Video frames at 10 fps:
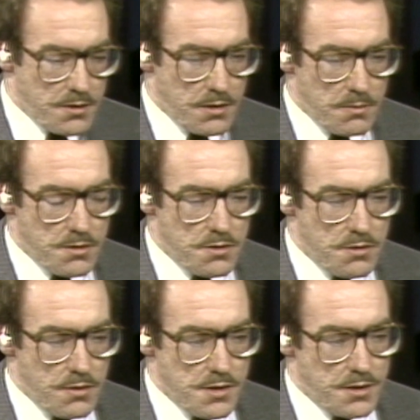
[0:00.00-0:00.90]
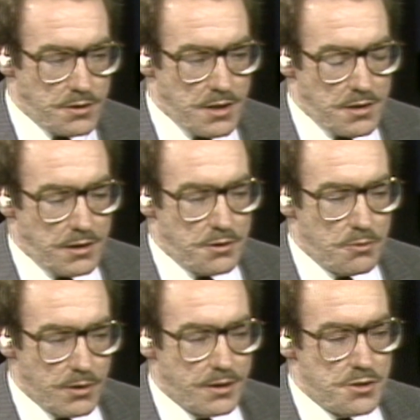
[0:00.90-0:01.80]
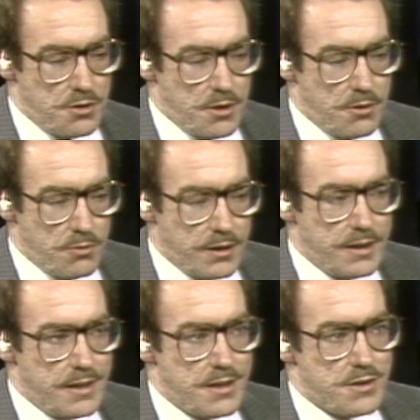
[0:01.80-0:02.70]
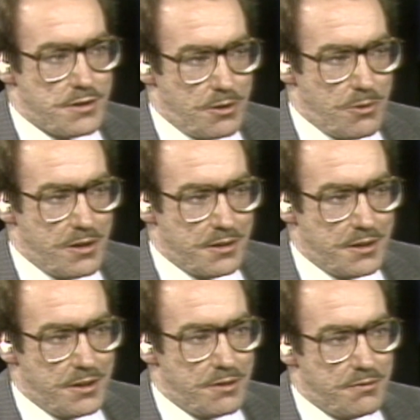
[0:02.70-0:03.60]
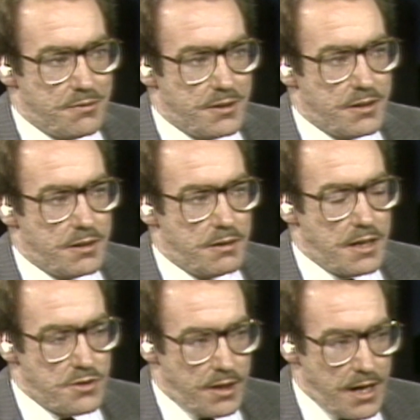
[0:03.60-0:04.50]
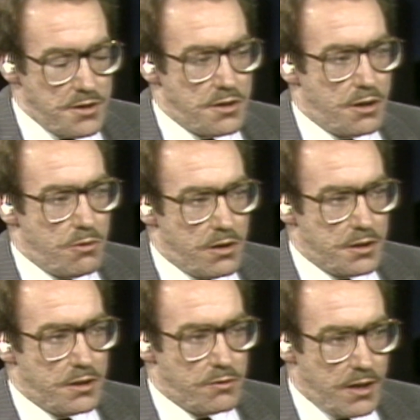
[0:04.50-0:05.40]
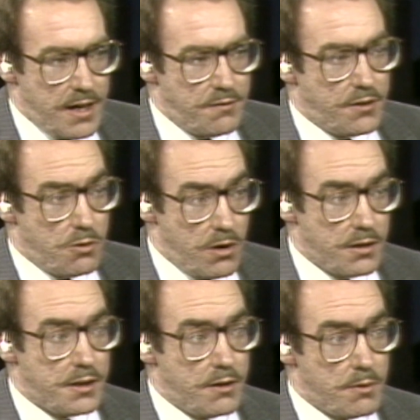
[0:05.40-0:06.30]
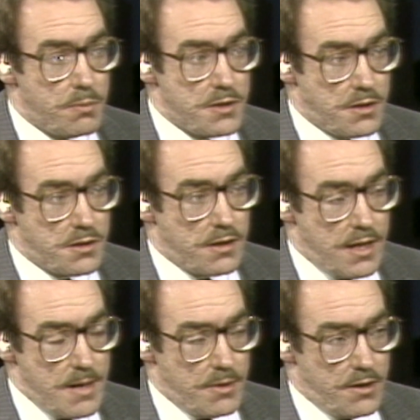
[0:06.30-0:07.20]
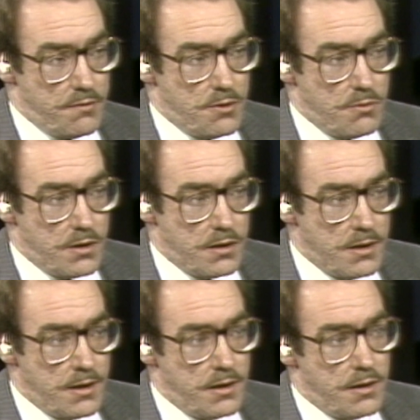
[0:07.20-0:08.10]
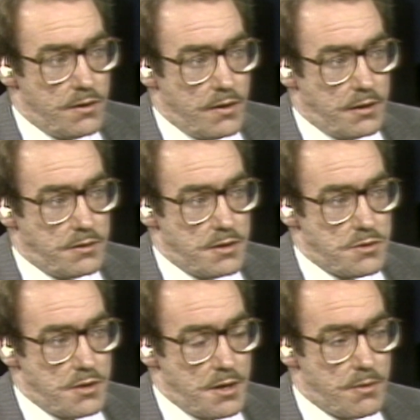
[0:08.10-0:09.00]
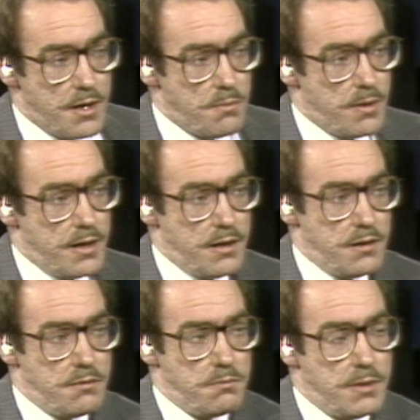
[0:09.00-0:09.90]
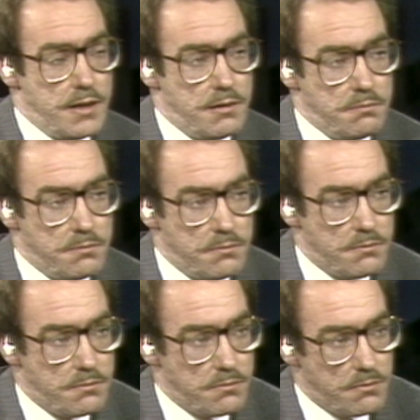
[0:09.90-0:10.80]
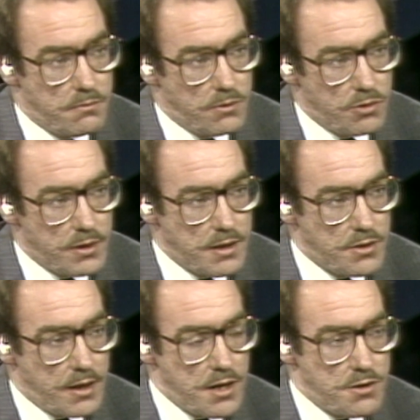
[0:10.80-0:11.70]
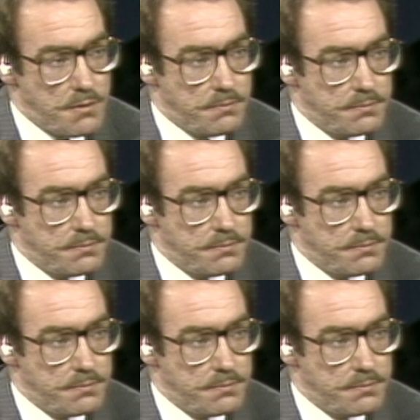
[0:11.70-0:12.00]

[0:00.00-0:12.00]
Mr. Seward is suggesting that the real issue here really is a quality of education, a quality of life, the quality of a business climate, if you will, that is generated by good education.